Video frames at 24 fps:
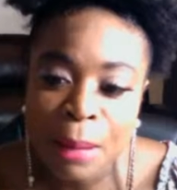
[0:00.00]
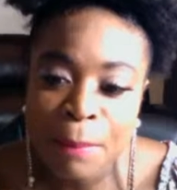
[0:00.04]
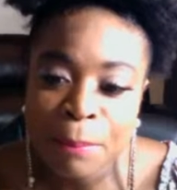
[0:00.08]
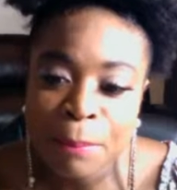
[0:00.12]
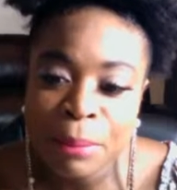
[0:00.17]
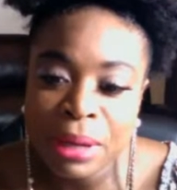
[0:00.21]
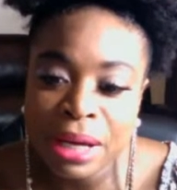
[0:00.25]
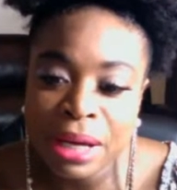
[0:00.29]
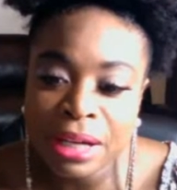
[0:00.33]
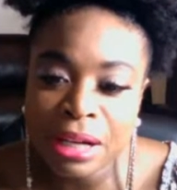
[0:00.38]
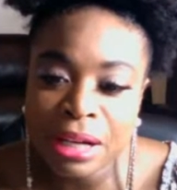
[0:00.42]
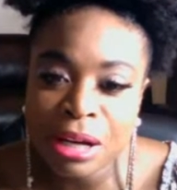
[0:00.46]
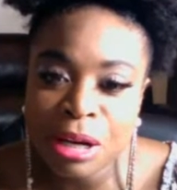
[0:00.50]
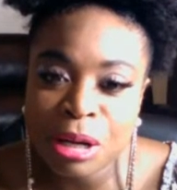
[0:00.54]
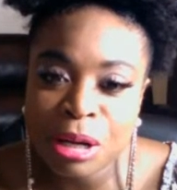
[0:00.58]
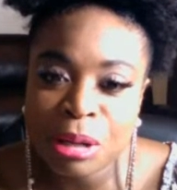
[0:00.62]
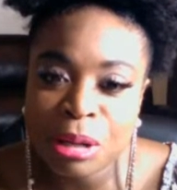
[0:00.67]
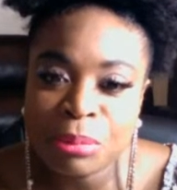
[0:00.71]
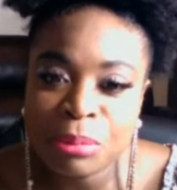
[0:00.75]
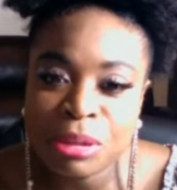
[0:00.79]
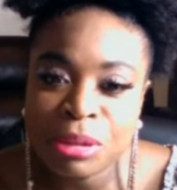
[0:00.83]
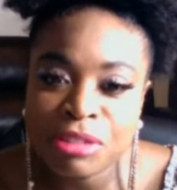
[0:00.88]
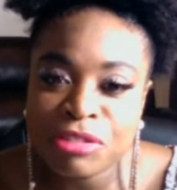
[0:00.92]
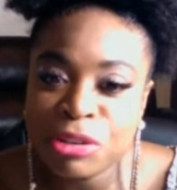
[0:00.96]
But
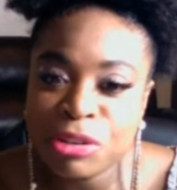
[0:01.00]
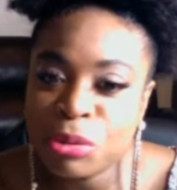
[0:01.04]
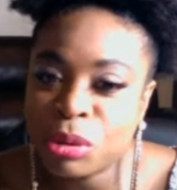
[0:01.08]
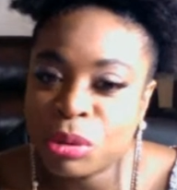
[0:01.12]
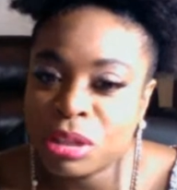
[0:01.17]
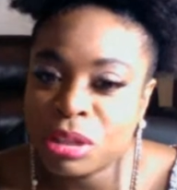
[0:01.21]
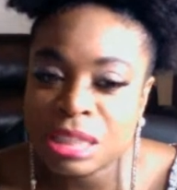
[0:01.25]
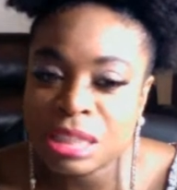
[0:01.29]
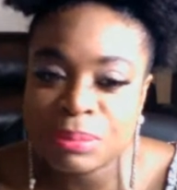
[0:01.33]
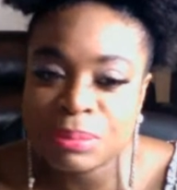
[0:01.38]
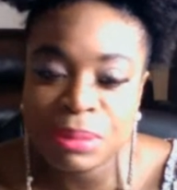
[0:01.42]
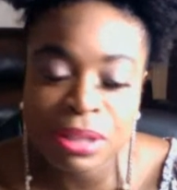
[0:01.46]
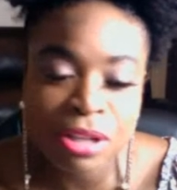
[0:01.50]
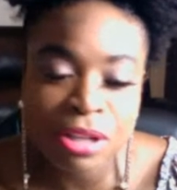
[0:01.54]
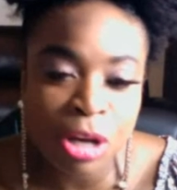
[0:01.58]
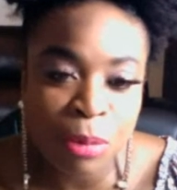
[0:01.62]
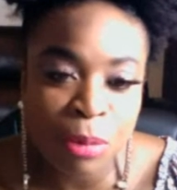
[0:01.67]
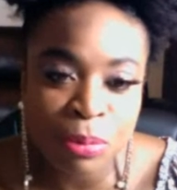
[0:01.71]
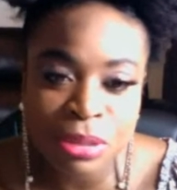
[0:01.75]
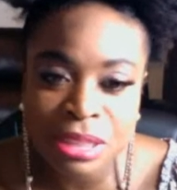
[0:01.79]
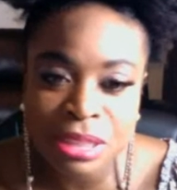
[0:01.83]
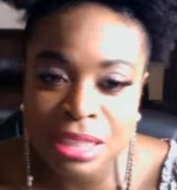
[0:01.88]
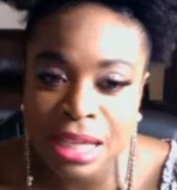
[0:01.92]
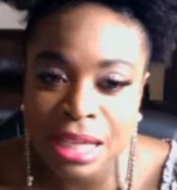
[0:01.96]
if you want to speak up
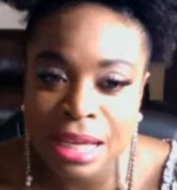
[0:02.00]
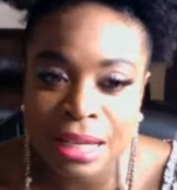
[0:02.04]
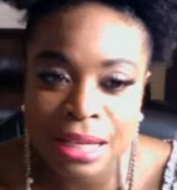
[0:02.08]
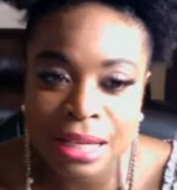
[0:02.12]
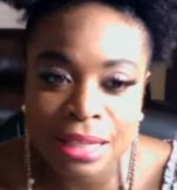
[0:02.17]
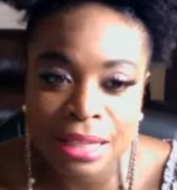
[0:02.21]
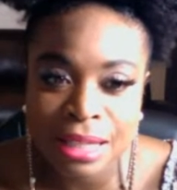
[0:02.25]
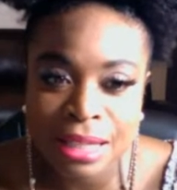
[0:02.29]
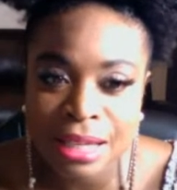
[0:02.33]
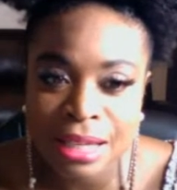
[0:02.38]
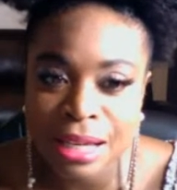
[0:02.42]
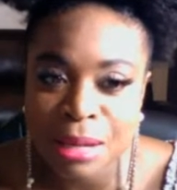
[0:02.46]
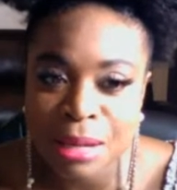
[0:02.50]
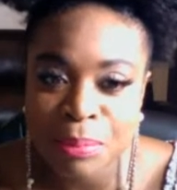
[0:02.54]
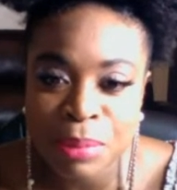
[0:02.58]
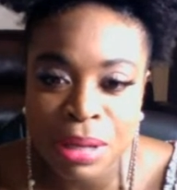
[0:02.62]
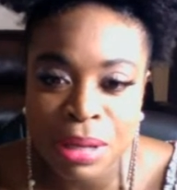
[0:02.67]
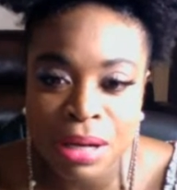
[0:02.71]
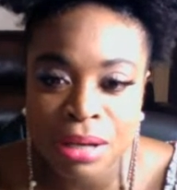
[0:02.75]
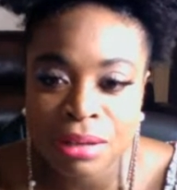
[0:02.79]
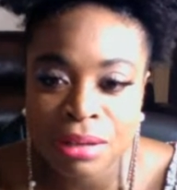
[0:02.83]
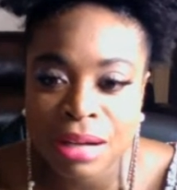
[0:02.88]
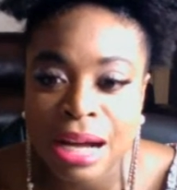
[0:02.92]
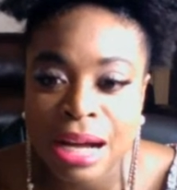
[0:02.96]
or say anything
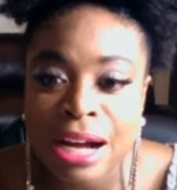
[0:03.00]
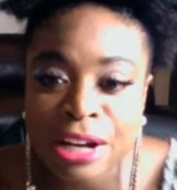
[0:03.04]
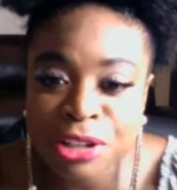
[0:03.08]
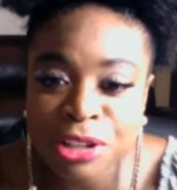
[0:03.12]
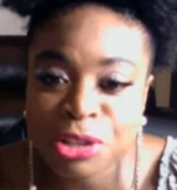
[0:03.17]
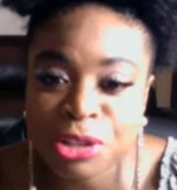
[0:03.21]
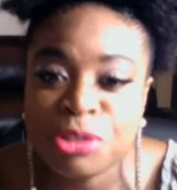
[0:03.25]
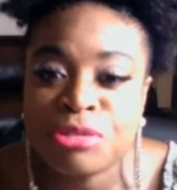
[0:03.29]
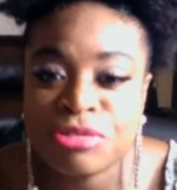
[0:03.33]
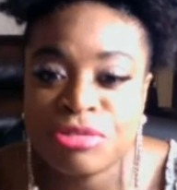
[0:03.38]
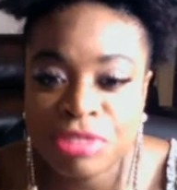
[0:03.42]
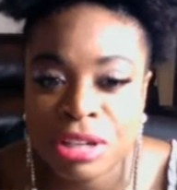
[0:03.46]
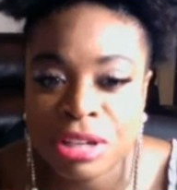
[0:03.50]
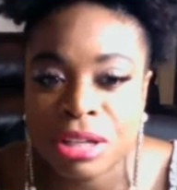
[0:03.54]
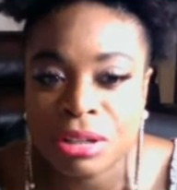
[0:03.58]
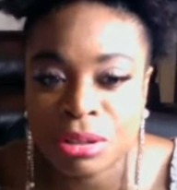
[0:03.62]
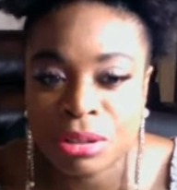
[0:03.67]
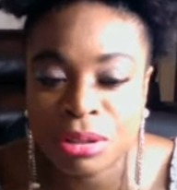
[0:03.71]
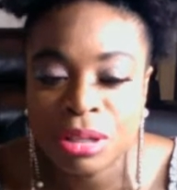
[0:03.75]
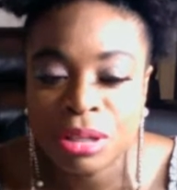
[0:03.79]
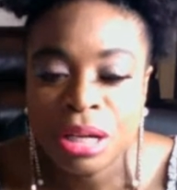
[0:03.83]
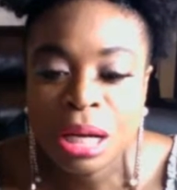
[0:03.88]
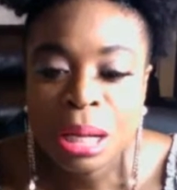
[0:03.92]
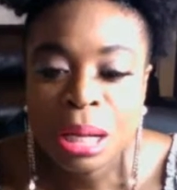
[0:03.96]
about how you
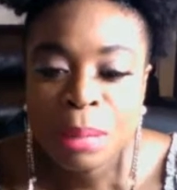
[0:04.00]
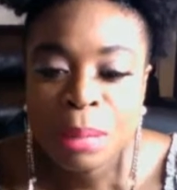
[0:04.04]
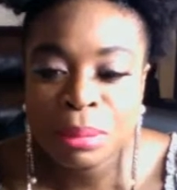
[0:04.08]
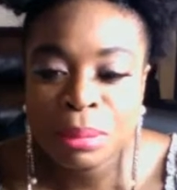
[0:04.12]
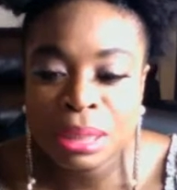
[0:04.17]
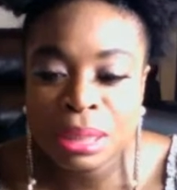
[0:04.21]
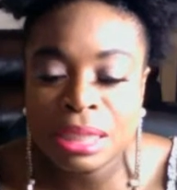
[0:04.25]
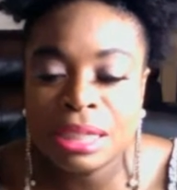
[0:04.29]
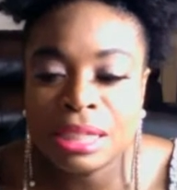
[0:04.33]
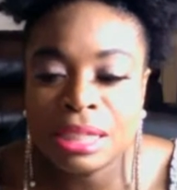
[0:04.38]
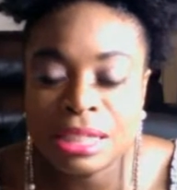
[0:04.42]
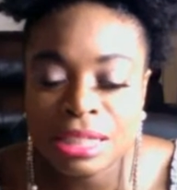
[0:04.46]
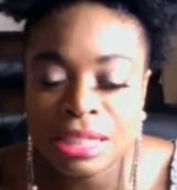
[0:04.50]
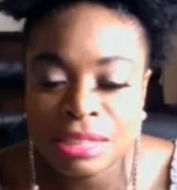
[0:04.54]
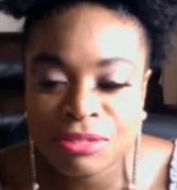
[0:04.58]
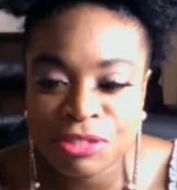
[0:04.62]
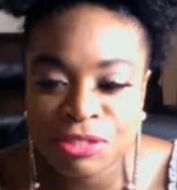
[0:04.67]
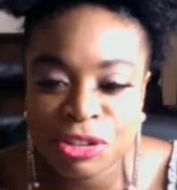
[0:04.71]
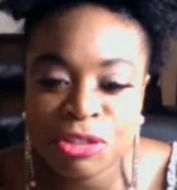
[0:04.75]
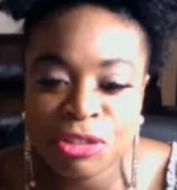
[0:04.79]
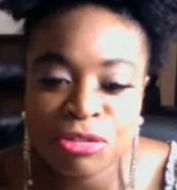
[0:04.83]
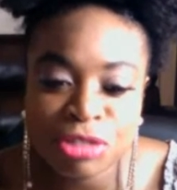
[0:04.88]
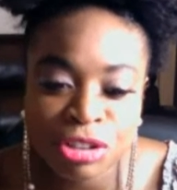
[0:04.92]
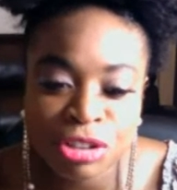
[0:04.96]
feel, please
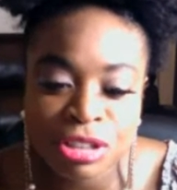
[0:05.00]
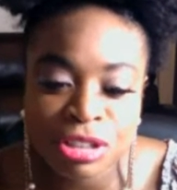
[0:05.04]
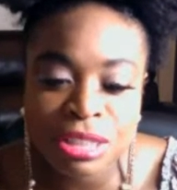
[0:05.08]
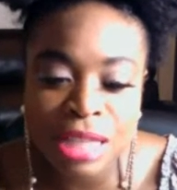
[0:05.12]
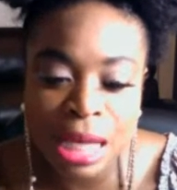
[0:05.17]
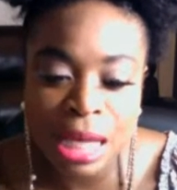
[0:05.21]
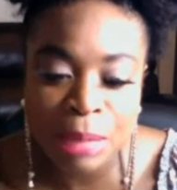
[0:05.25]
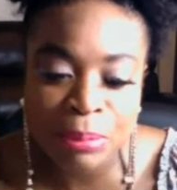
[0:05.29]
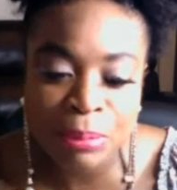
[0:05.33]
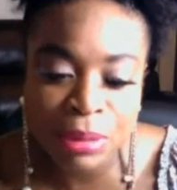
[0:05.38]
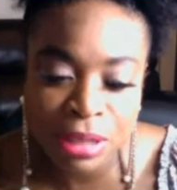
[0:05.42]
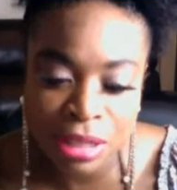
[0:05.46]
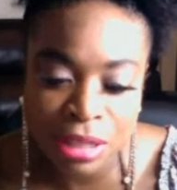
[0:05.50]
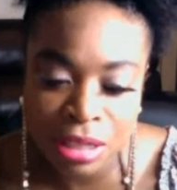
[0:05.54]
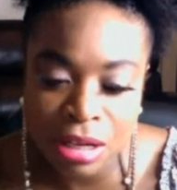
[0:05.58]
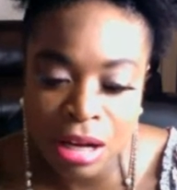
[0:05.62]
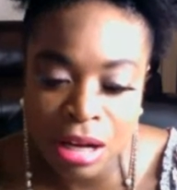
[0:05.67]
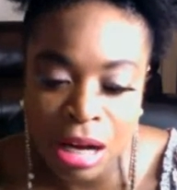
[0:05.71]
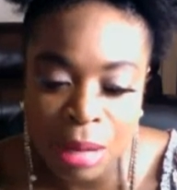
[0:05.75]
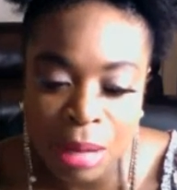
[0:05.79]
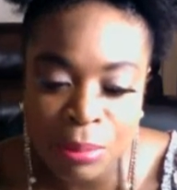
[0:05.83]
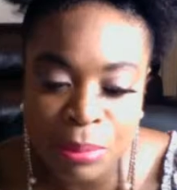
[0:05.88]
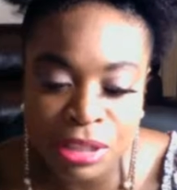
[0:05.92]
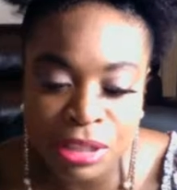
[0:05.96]
feel free to type it in the
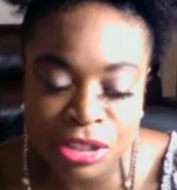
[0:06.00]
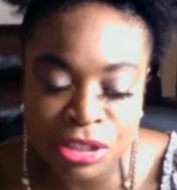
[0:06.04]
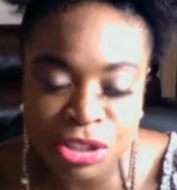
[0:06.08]
comments.